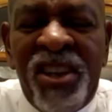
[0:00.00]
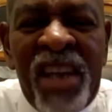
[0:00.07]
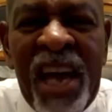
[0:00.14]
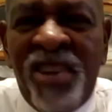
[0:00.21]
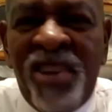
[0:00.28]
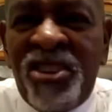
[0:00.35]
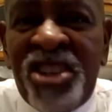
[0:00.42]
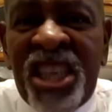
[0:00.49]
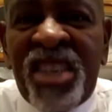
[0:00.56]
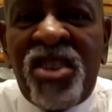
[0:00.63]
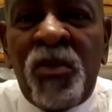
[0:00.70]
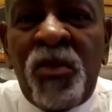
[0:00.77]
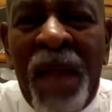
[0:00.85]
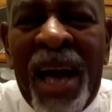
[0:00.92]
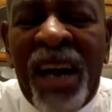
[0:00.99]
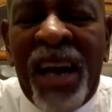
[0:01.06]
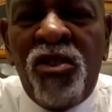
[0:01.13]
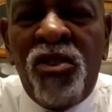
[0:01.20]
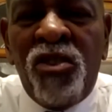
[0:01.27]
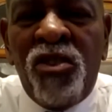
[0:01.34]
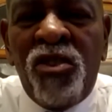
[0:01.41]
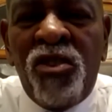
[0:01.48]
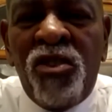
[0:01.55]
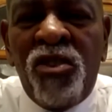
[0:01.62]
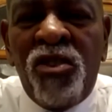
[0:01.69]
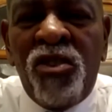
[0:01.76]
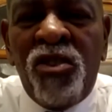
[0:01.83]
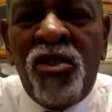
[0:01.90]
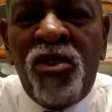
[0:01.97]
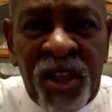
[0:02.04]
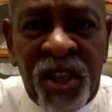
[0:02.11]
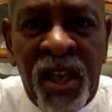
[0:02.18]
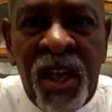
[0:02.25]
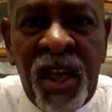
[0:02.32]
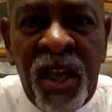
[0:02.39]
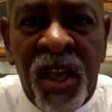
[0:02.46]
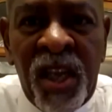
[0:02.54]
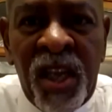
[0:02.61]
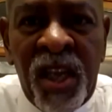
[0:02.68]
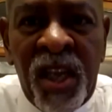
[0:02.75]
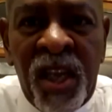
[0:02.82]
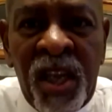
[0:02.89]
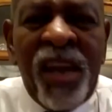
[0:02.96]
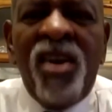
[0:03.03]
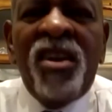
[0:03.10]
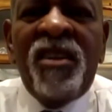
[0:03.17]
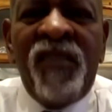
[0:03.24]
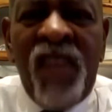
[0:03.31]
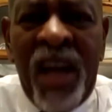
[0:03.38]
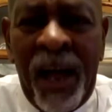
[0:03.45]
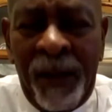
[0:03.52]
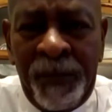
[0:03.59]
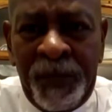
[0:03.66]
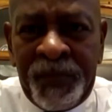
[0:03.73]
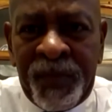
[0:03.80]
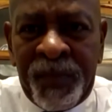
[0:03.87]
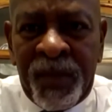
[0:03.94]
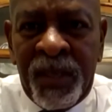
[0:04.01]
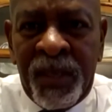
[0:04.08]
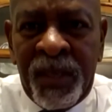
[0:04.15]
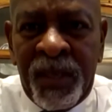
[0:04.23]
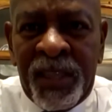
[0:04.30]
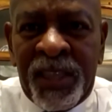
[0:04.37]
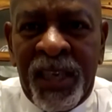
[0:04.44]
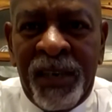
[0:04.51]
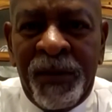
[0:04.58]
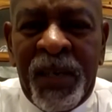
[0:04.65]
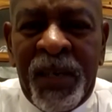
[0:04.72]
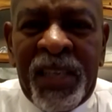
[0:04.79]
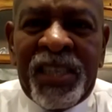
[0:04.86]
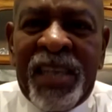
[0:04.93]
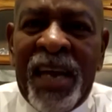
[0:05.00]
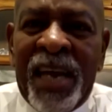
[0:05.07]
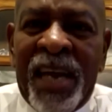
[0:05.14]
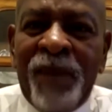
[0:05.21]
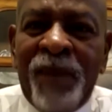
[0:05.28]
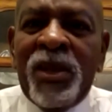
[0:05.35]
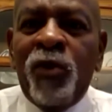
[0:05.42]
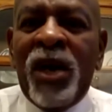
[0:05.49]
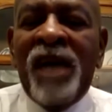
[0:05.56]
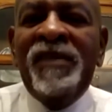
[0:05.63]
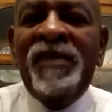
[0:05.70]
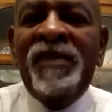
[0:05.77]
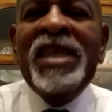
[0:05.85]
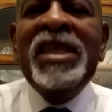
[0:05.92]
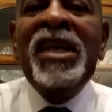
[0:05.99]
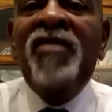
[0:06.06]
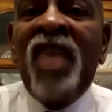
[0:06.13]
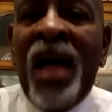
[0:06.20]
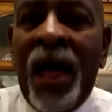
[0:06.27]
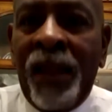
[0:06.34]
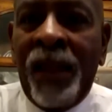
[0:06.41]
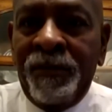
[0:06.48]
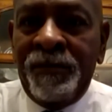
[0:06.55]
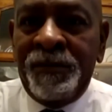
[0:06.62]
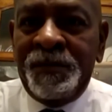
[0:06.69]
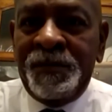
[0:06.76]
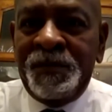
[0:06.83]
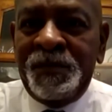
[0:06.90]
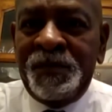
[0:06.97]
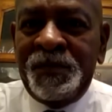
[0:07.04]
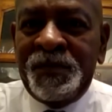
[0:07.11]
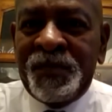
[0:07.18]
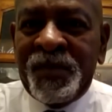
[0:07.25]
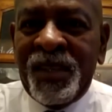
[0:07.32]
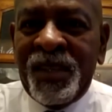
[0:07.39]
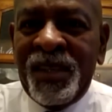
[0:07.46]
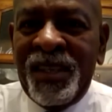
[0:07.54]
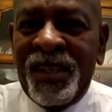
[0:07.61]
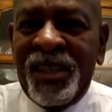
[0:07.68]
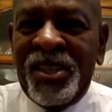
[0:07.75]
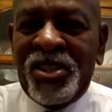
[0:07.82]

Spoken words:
or 10 Black-owned grocery stores. We had all of that. You see, and today we don't have any of that. You see,